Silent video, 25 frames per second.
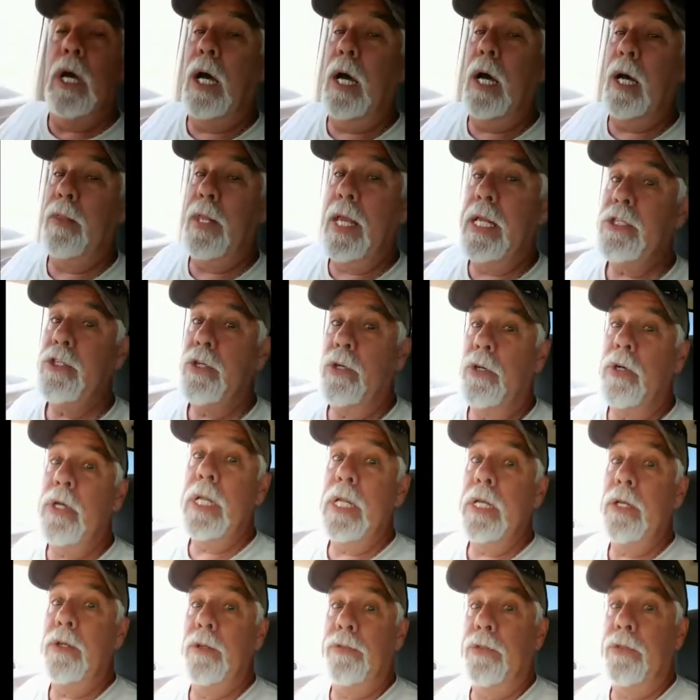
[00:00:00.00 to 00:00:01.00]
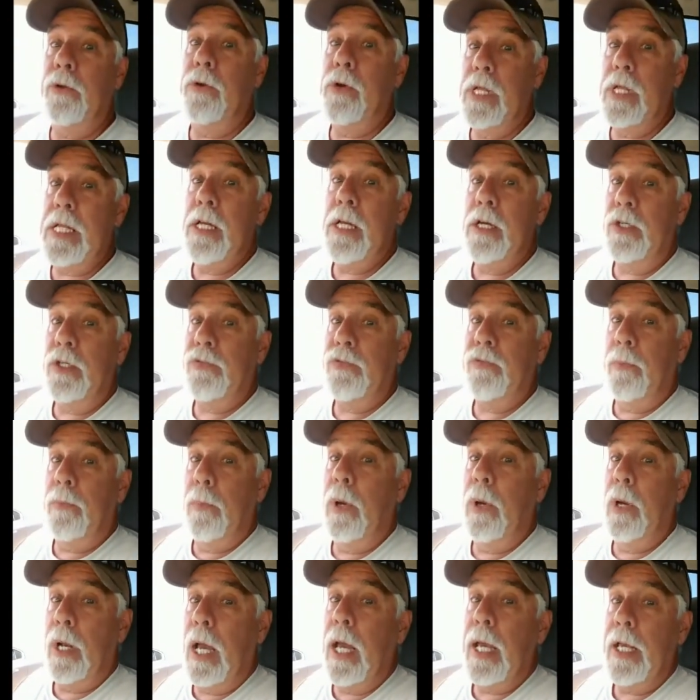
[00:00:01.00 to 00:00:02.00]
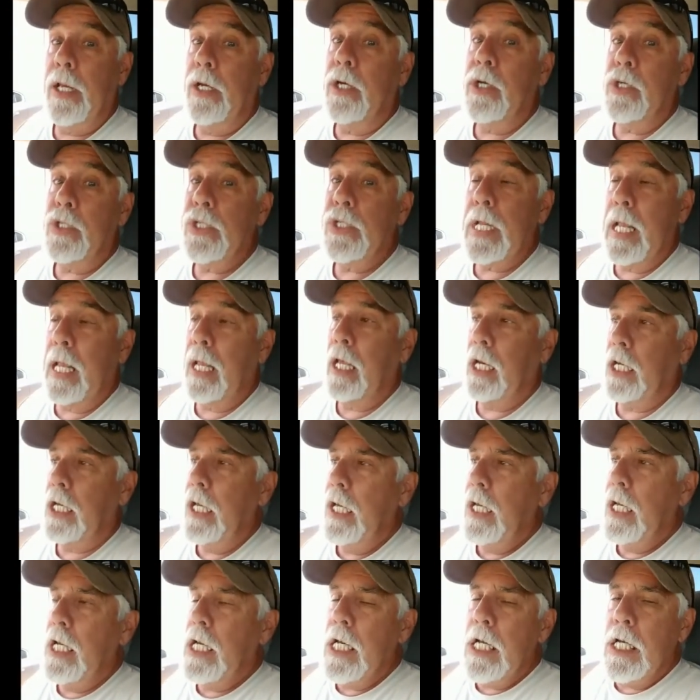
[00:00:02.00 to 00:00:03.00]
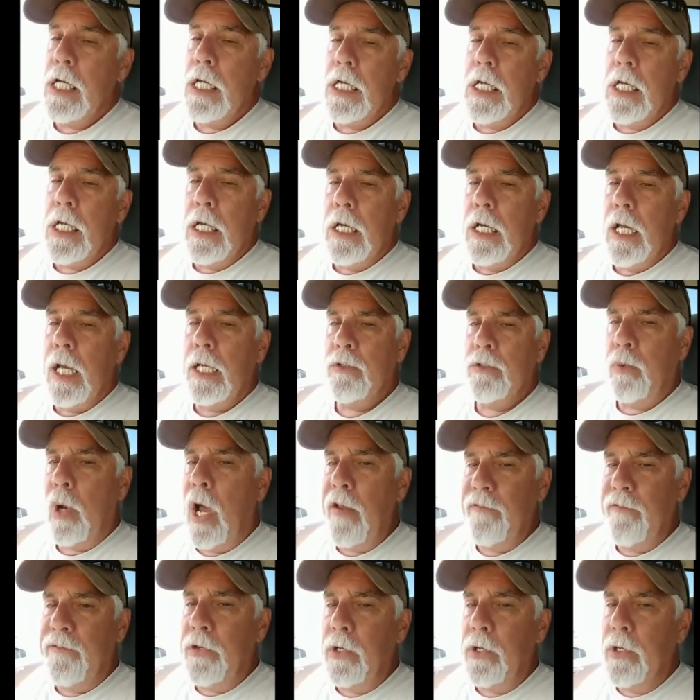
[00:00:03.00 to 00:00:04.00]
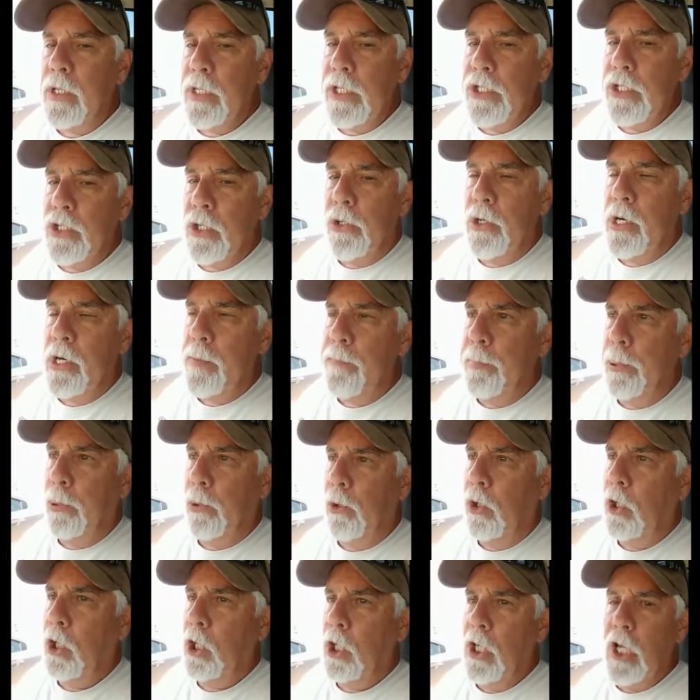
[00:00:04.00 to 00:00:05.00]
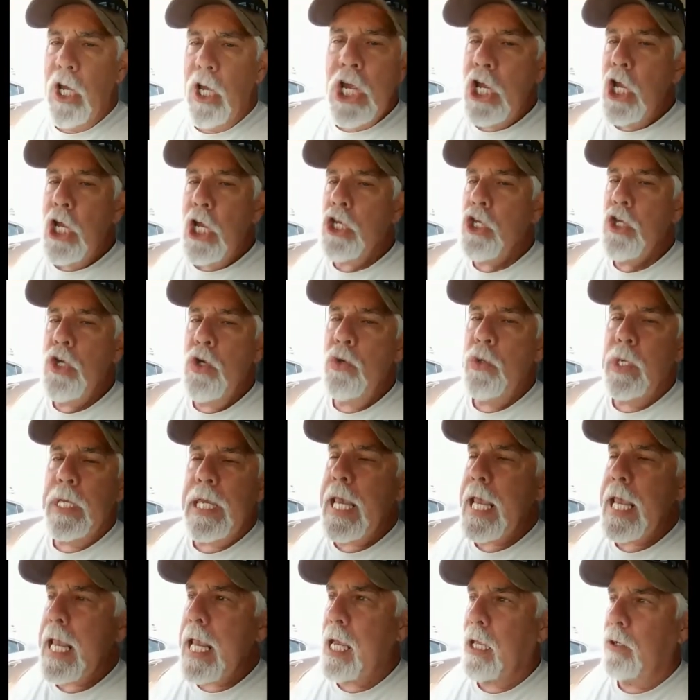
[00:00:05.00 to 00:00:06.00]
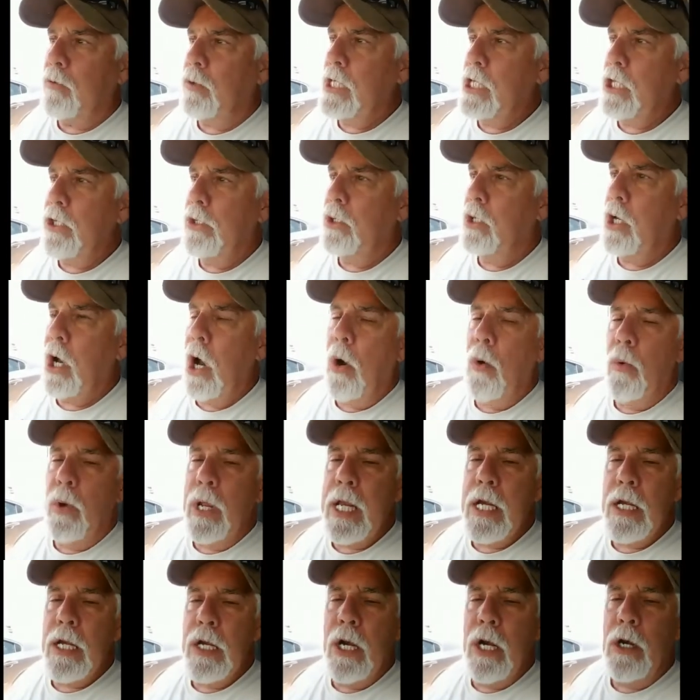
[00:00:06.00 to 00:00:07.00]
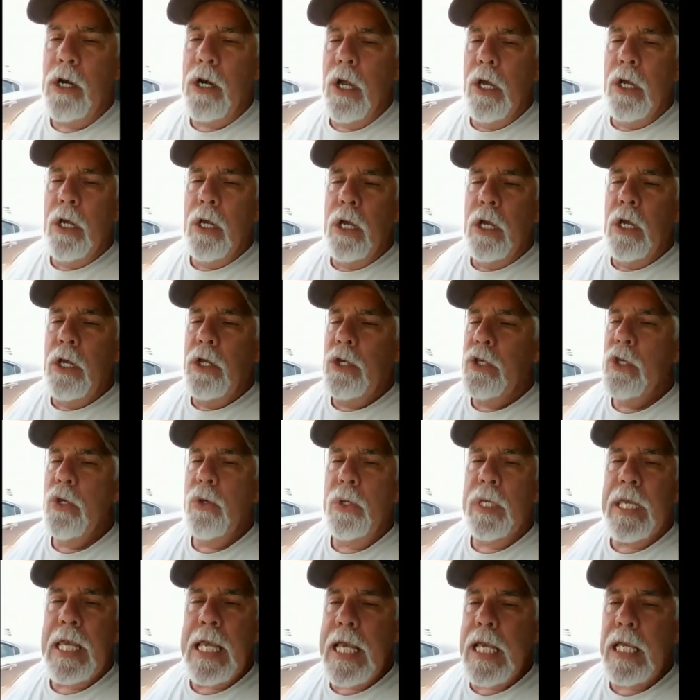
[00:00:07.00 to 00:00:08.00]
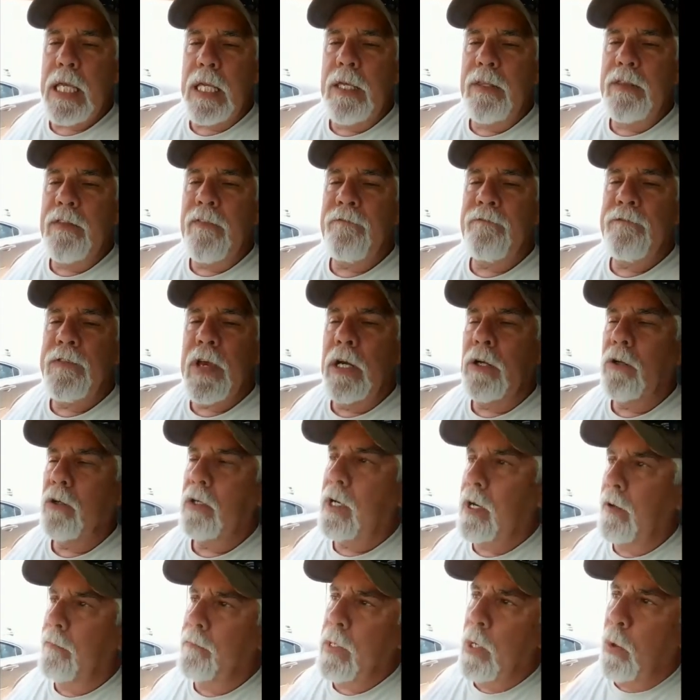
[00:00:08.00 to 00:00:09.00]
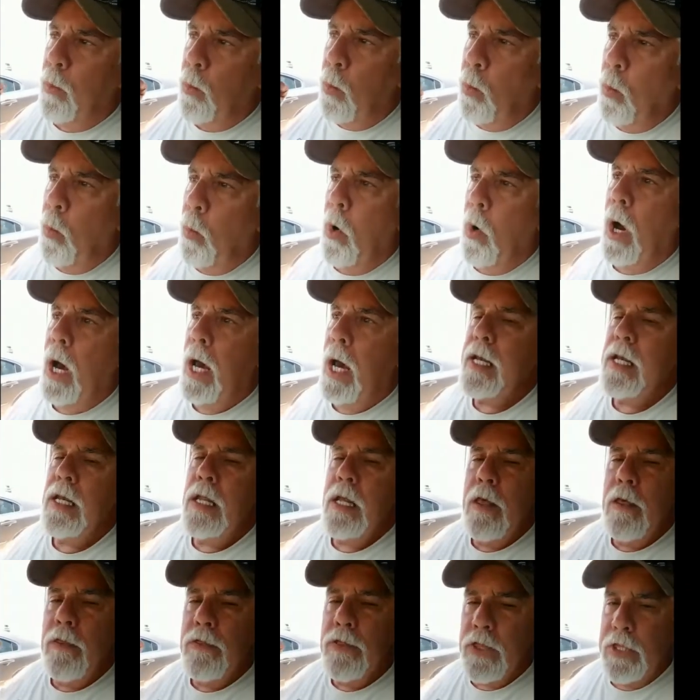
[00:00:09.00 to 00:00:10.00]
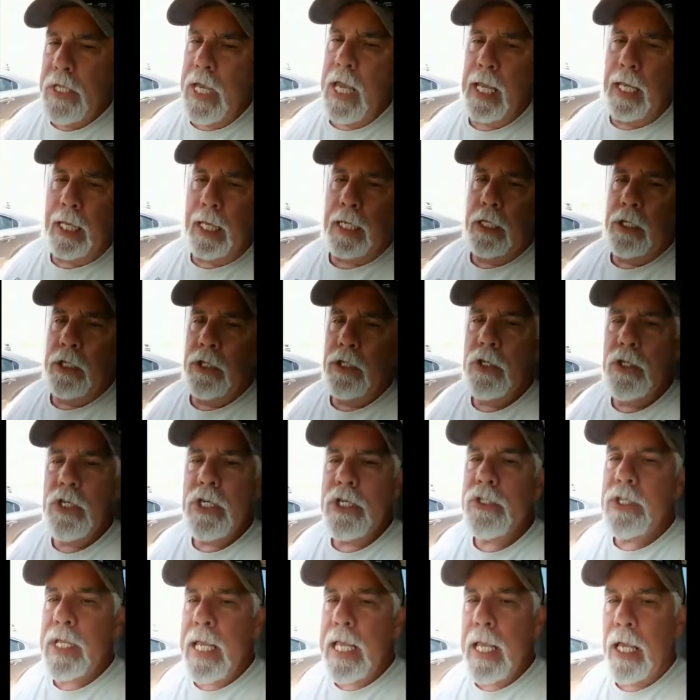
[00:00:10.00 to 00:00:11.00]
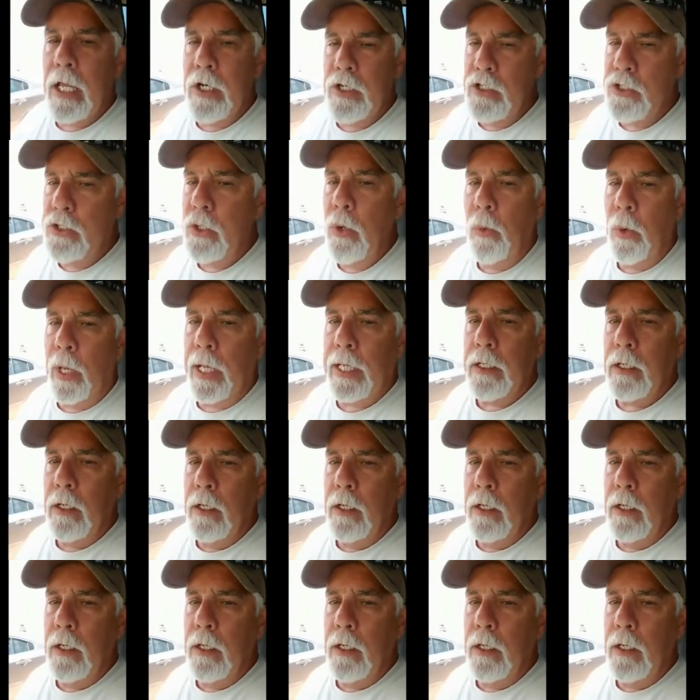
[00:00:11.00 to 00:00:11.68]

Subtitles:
They turned into 30 years from what I understand. That's why if you're in the jury pool, you can't, when you go in there, you can't give the federal government one thing. You just can't do it.